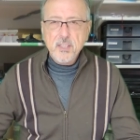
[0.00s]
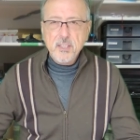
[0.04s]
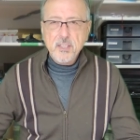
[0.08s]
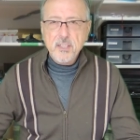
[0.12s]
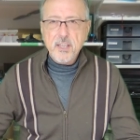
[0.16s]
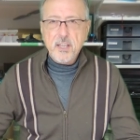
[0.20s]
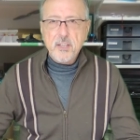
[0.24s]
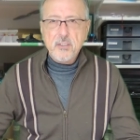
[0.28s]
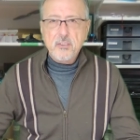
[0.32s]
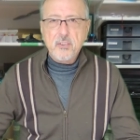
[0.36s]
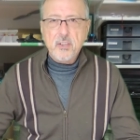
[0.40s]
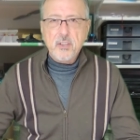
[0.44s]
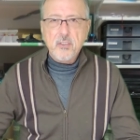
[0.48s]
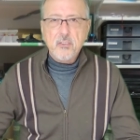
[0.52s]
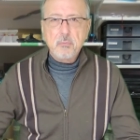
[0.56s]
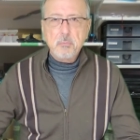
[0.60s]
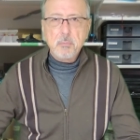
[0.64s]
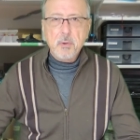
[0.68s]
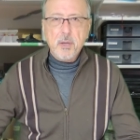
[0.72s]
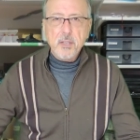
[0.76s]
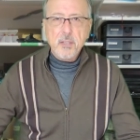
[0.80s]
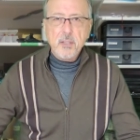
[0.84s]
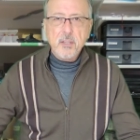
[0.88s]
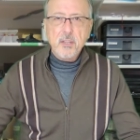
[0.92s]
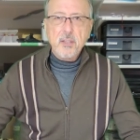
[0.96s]
the Inductrix,
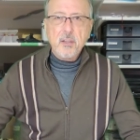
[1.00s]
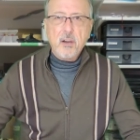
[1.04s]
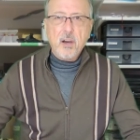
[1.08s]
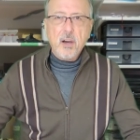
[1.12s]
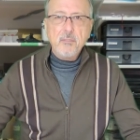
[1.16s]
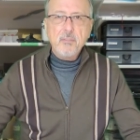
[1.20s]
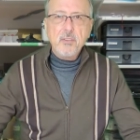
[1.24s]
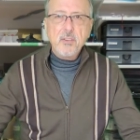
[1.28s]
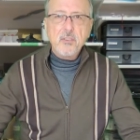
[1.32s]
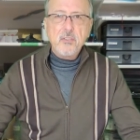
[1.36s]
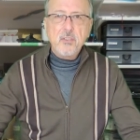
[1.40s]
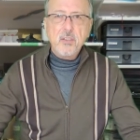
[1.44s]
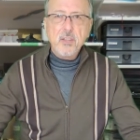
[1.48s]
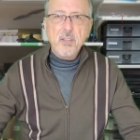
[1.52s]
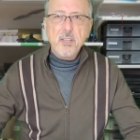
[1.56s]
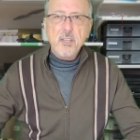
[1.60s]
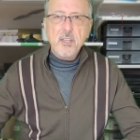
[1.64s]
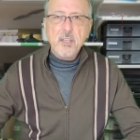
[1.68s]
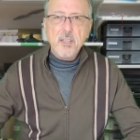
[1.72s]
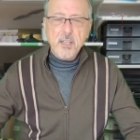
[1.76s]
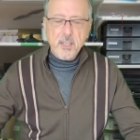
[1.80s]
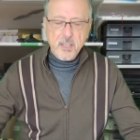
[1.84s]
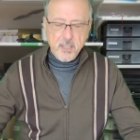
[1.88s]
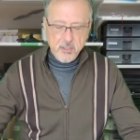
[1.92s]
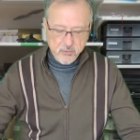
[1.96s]
but
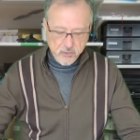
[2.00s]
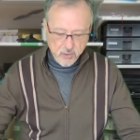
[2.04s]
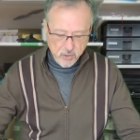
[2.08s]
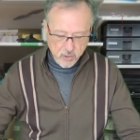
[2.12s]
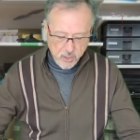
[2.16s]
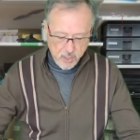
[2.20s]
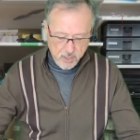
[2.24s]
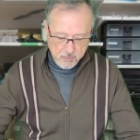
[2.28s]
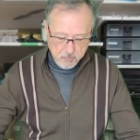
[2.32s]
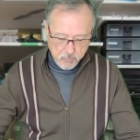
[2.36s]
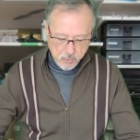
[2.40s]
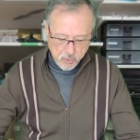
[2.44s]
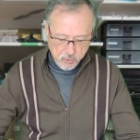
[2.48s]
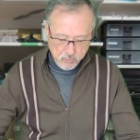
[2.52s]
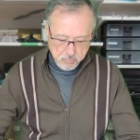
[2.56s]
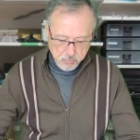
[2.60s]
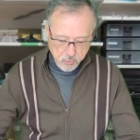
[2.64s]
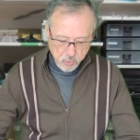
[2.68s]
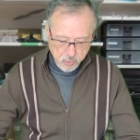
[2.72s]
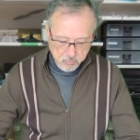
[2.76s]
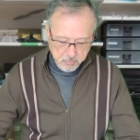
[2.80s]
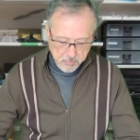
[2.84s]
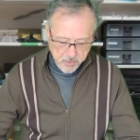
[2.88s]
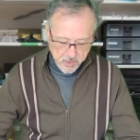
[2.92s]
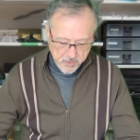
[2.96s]
obviously it has a lot more
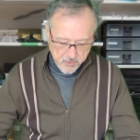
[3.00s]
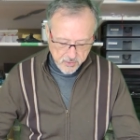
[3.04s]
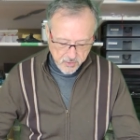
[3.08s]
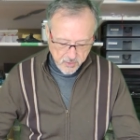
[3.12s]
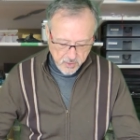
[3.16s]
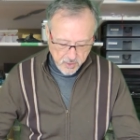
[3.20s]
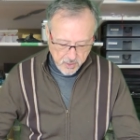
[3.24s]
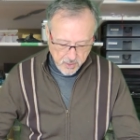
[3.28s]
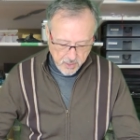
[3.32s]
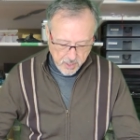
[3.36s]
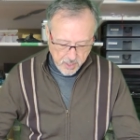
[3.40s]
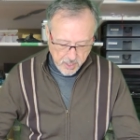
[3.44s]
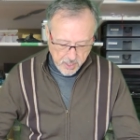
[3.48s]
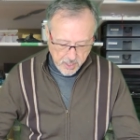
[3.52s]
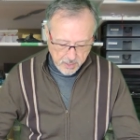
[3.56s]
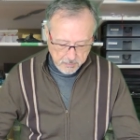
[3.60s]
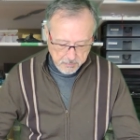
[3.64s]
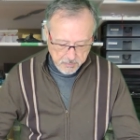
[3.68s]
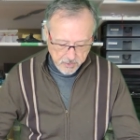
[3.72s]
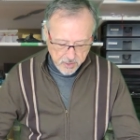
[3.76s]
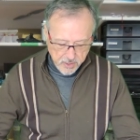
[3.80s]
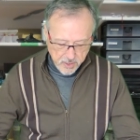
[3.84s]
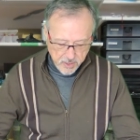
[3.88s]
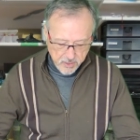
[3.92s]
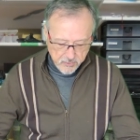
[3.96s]
movement
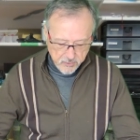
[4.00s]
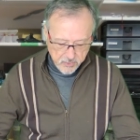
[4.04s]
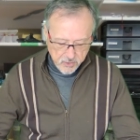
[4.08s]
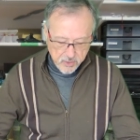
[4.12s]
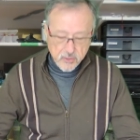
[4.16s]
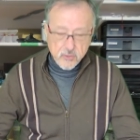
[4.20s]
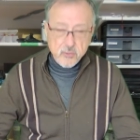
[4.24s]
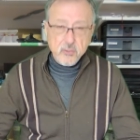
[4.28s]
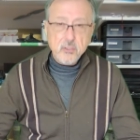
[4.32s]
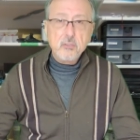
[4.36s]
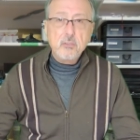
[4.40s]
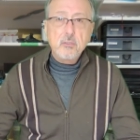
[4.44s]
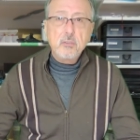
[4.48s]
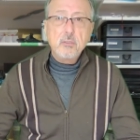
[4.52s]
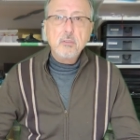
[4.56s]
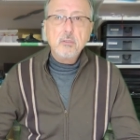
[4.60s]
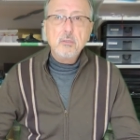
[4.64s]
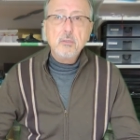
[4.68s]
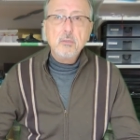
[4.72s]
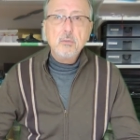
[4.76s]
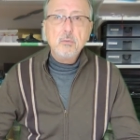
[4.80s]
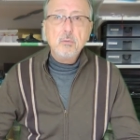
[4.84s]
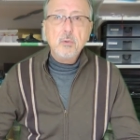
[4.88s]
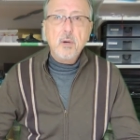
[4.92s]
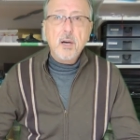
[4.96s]
because it is a
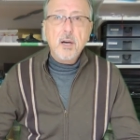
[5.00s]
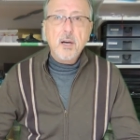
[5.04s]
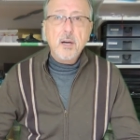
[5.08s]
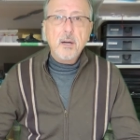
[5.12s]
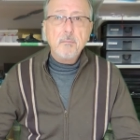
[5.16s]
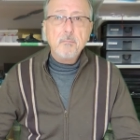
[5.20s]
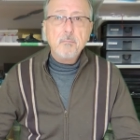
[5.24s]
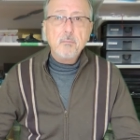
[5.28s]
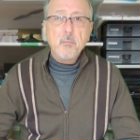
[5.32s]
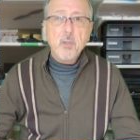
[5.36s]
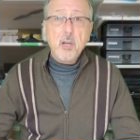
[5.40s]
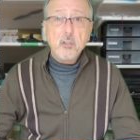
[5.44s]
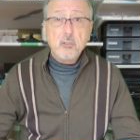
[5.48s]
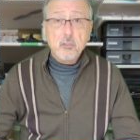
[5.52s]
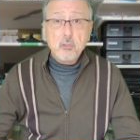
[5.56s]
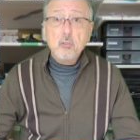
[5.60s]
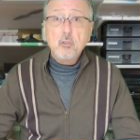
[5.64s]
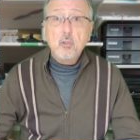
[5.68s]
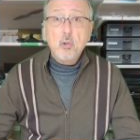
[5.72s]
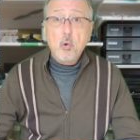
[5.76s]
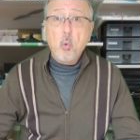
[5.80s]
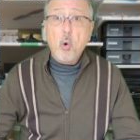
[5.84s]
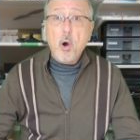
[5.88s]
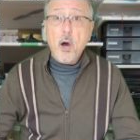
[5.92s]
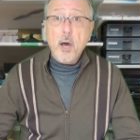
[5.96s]
true
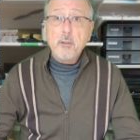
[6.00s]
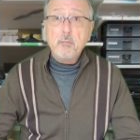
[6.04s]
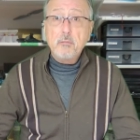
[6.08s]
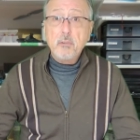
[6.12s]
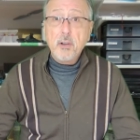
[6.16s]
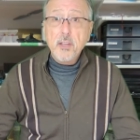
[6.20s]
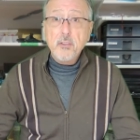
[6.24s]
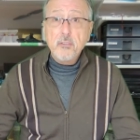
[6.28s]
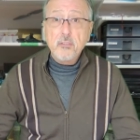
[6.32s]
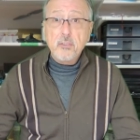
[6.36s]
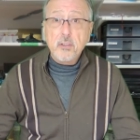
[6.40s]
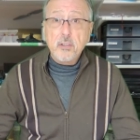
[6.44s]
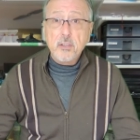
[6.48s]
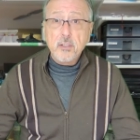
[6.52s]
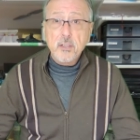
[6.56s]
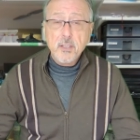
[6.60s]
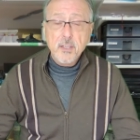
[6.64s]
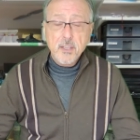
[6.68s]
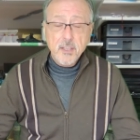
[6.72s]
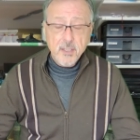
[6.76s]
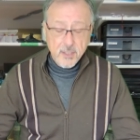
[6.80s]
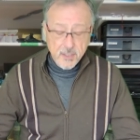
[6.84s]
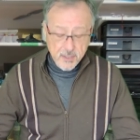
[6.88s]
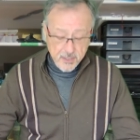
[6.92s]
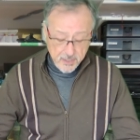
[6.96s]
quad racer,
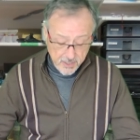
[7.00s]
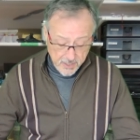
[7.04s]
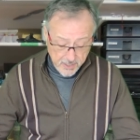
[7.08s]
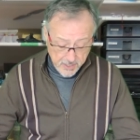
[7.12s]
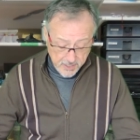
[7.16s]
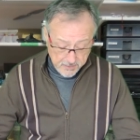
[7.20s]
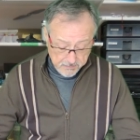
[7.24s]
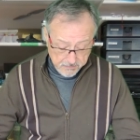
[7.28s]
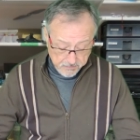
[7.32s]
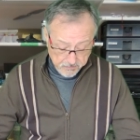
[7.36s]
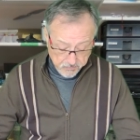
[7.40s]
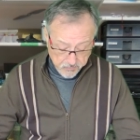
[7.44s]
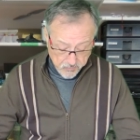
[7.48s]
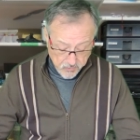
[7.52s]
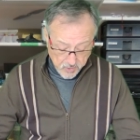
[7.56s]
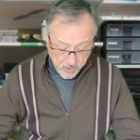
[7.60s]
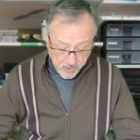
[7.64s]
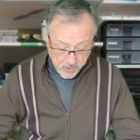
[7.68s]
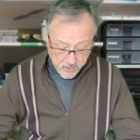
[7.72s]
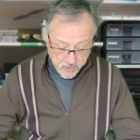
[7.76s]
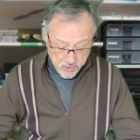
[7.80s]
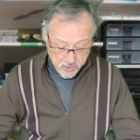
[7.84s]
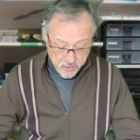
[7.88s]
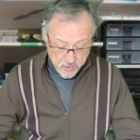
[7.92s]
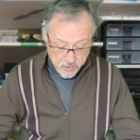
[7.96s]

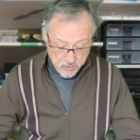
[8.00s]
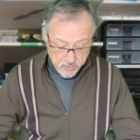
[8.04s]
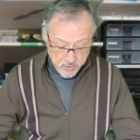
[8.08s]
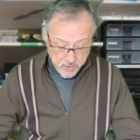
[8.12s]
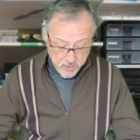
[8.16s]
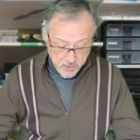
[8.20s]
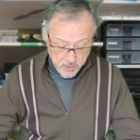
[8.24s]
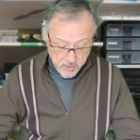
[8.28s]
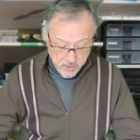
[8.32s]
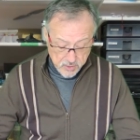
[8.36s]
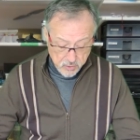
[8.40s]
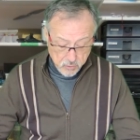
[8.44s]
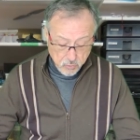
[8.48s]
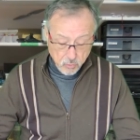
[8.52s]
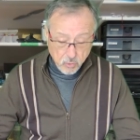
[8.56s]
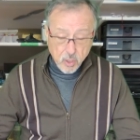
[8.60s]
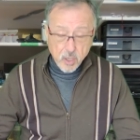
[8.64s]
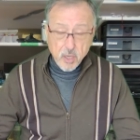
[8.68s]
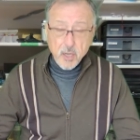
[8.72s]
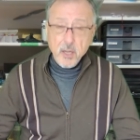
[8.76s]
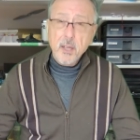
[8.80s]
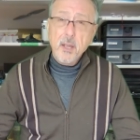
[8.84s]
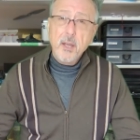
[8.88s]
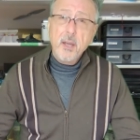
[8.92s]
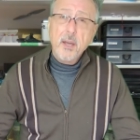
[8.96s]
just using
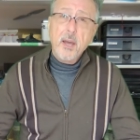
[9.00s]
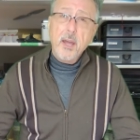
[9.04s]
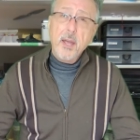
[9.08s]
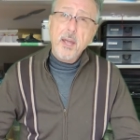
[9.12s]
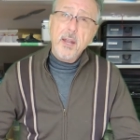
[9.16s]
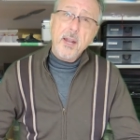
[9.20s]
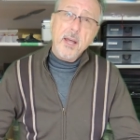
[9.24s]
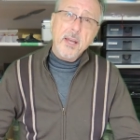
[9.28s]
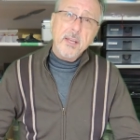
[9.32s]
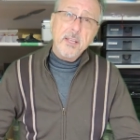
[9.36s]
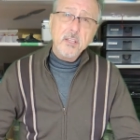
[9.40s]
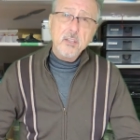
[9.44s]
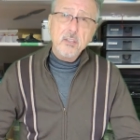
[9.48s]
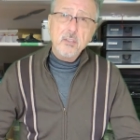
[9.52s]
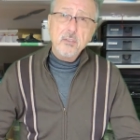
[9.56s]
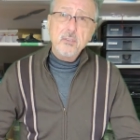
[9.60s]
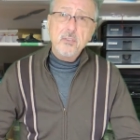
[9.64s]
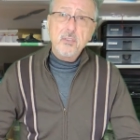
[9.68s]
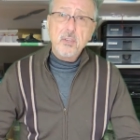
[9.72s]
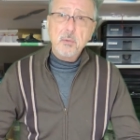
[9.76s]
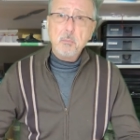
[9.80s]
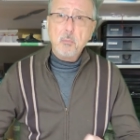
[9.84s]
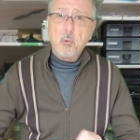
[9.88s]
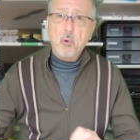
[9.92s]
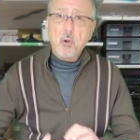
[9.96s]
indoor. And I can do
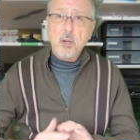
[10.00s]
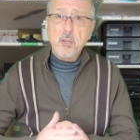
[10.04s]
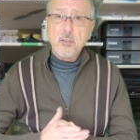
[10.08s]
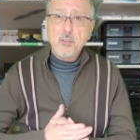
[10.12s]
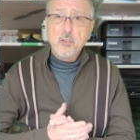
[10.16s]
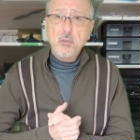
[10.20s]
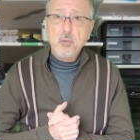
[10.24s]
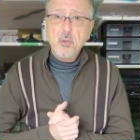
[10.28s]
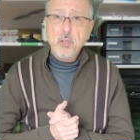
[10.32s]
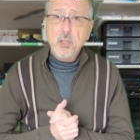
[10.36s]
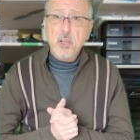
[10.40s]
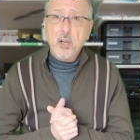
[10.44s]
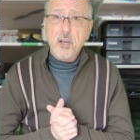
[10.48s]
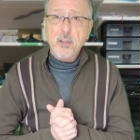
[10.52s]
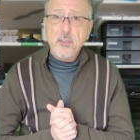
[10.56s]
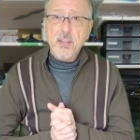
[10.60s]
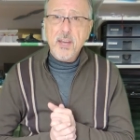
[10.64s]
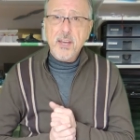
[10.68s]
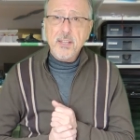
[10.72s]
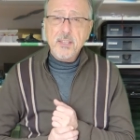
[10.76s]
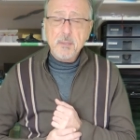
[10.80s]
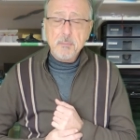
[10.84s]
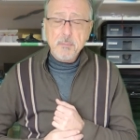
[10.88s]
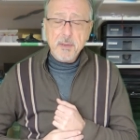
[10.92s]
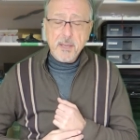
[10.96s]
some more tuning on
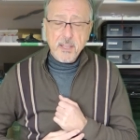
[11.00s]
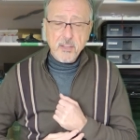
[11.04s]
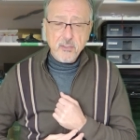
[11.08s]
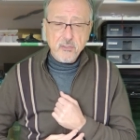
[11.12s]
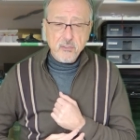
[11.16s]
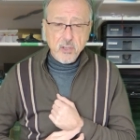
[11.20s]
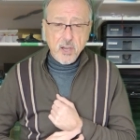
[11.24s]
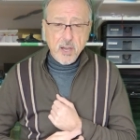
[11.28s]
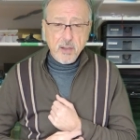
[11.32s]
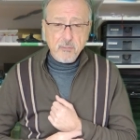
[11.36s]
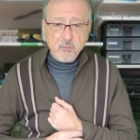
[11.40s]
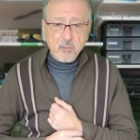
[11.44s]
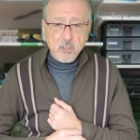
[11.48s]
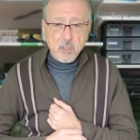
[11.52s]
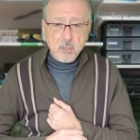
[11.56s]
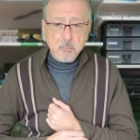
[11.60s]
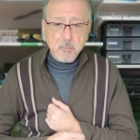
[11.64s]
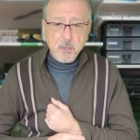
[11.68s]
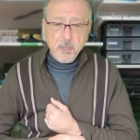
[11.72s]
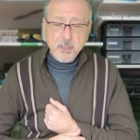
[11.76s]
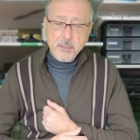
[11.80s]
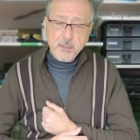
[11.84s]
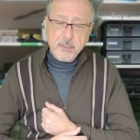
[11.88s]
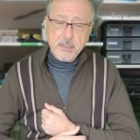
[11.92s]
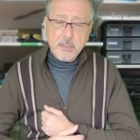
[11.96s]
that to make it softer.
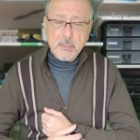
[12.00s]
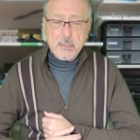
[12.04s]
But